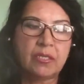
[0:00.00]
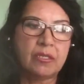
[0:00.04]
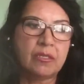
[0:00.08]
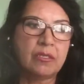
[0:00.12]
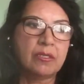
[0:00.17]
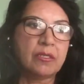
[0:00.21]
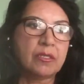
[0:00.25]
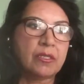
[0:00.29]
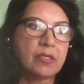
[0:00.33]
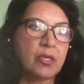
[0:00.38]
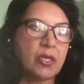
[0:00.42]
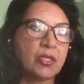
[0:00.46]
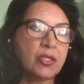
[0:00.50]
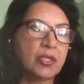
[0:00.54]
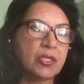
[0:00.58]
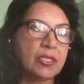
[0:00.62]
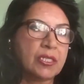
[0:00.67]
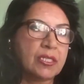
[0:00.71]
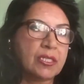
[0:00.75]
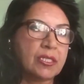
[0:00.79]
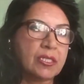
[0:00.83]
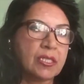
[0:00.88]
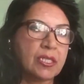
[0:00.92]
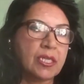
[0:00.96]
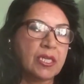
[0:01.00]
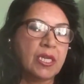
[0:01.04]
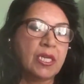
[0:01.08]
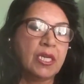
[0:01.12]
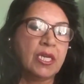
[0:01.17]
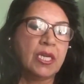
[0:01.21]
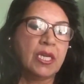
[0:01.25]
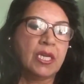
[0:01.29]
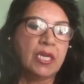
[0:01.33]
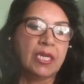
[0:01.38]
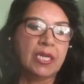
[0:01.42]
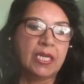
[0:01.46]
such as
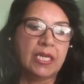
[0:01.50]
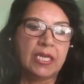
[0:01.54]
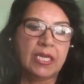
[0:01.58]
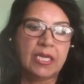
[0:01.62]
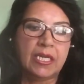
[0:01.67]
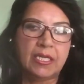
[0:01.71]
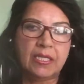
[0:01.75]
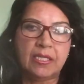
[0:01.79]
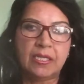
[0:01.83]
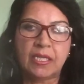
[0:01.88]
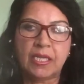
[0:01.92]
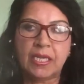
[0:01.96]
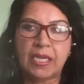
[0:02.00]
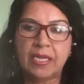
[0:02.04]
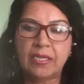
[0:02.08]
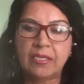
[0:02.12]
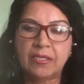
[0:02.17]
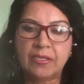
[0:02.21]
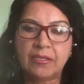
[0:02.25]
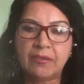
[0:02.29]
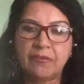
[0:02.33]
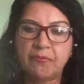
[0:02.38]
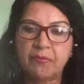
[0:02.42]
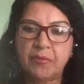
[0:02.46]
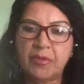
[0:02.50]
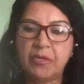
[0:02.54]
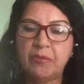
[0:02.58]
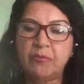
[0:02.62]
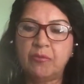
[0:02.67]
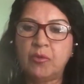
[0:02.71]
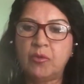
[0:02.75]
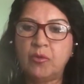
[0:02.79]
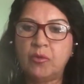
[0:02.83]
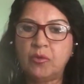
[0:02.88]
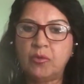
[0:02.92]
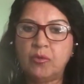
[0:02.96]
in the case of
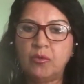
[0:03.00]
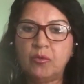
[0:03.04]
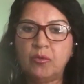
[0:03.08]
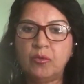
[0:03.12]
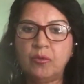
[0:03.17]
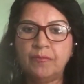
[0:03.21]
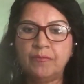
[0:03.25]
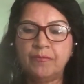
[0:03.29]
people who